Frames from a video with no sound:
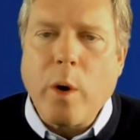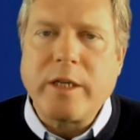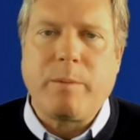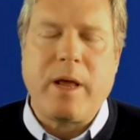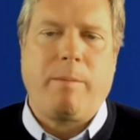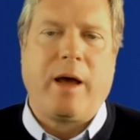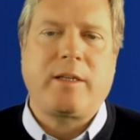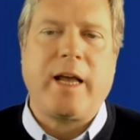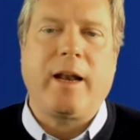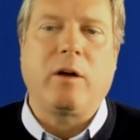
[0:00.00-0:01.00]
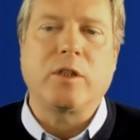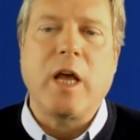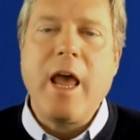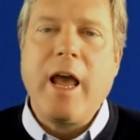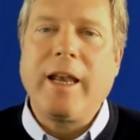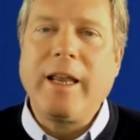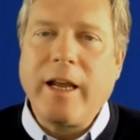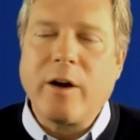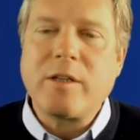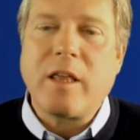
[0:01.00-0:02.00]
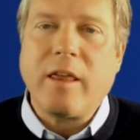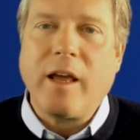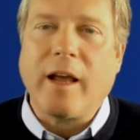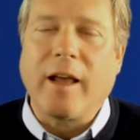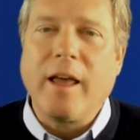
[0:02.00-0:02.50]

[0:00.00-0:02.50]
been about technicals. And here's the thing.